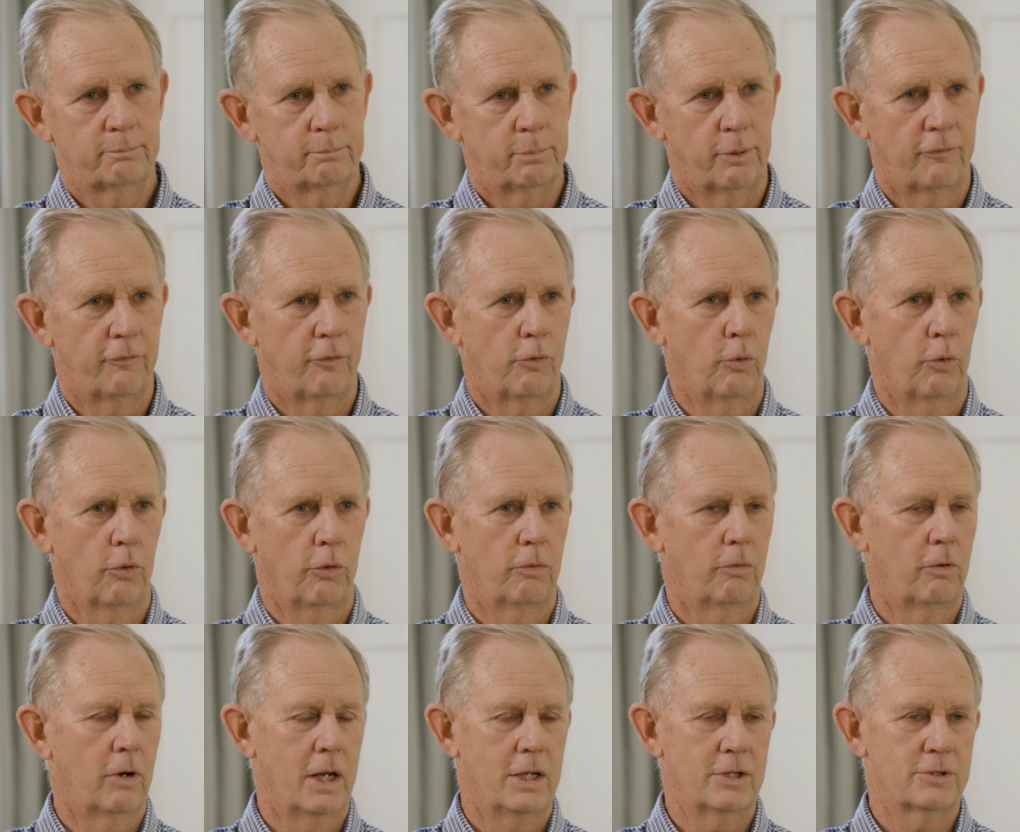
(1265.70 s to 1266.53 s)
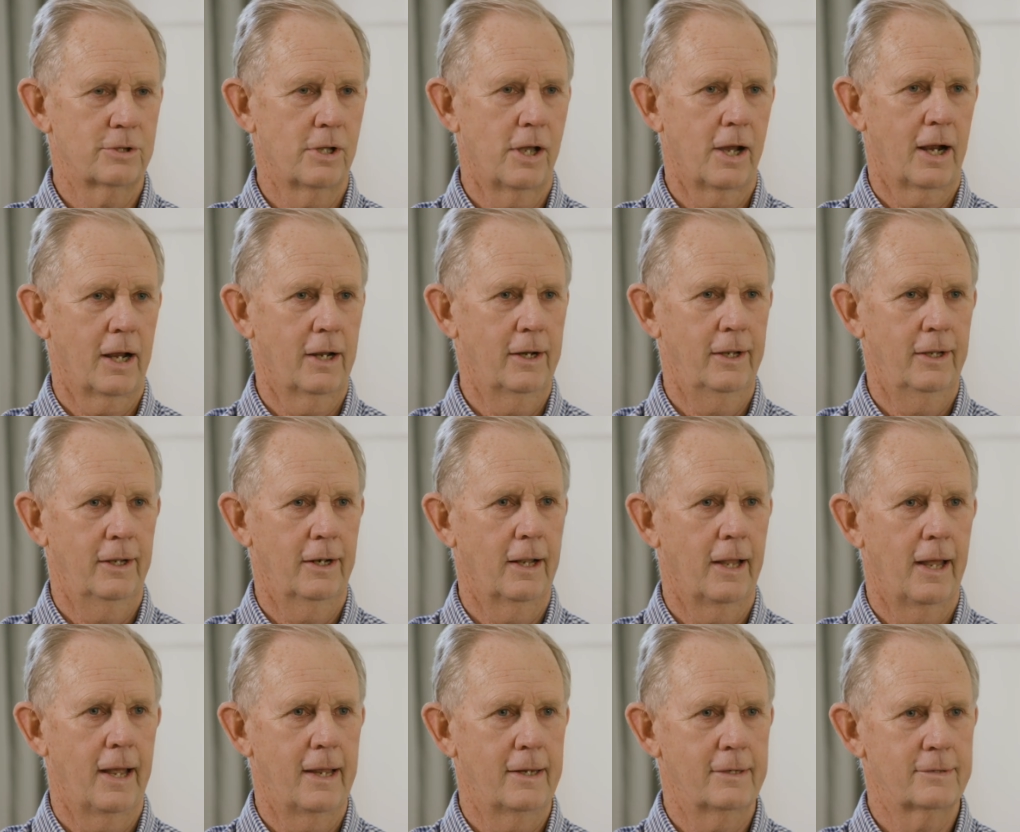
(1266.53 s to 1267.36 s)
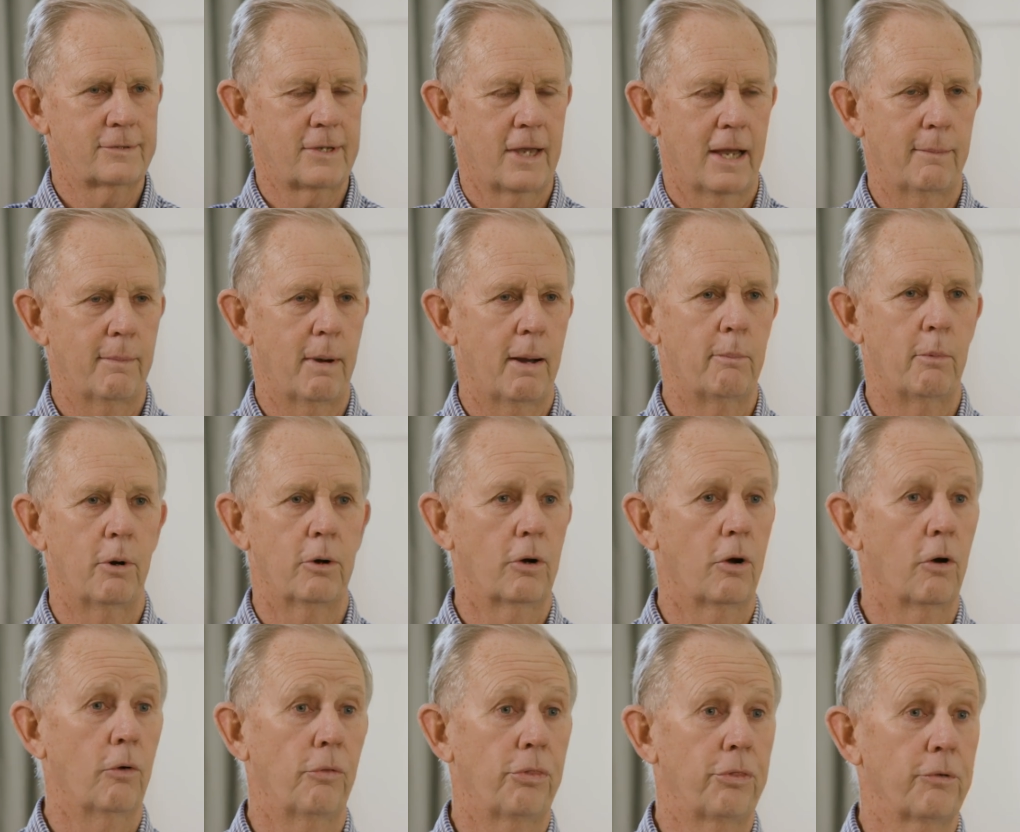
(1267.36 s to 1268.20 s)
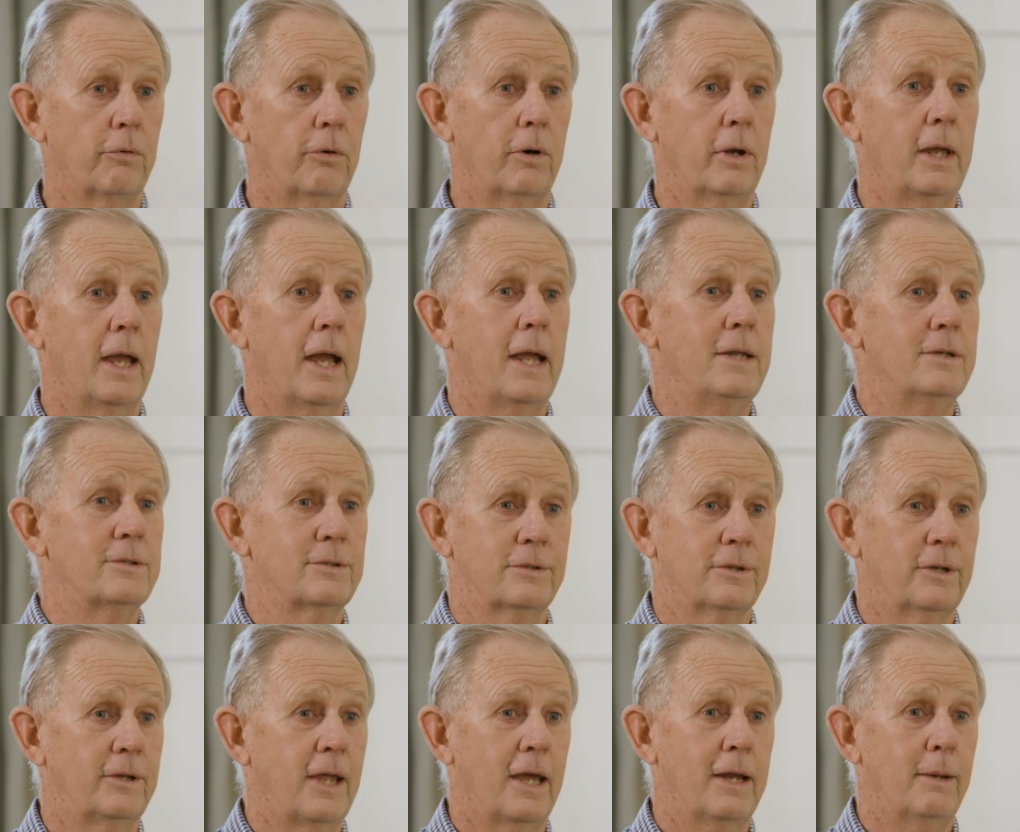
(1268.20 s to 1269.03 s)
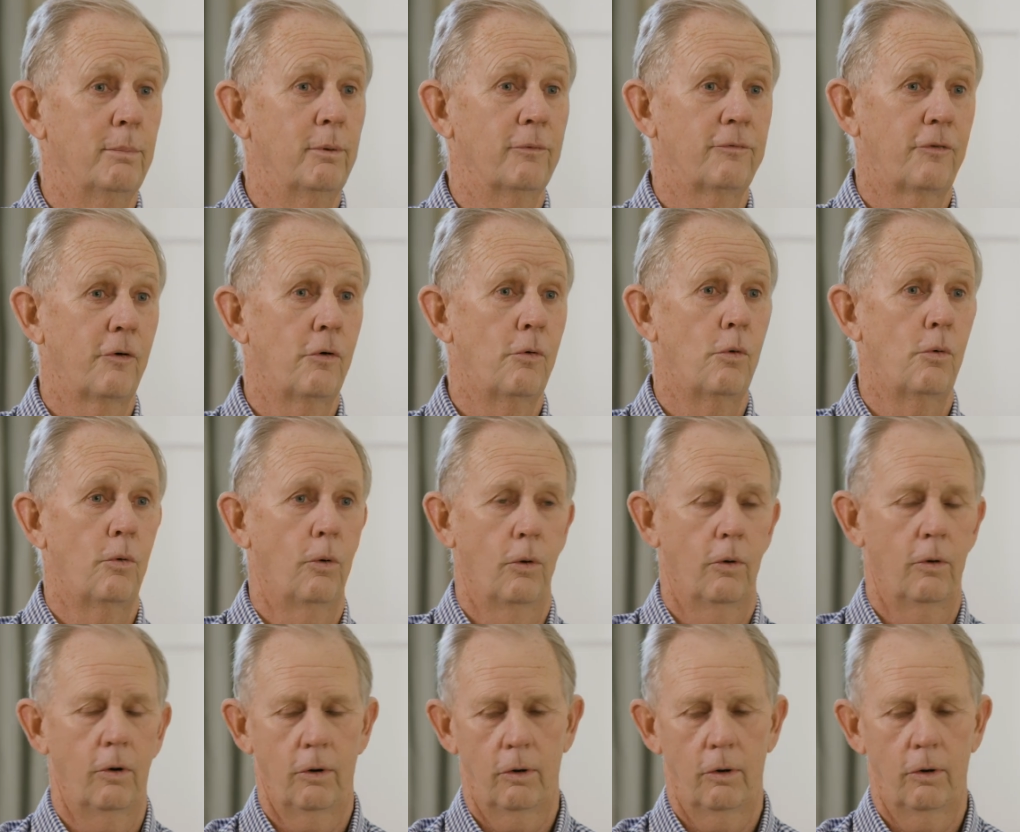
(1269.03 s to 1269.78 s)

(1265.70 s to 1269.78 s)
before the race like I did last time. I'm going to go three eighths the day before.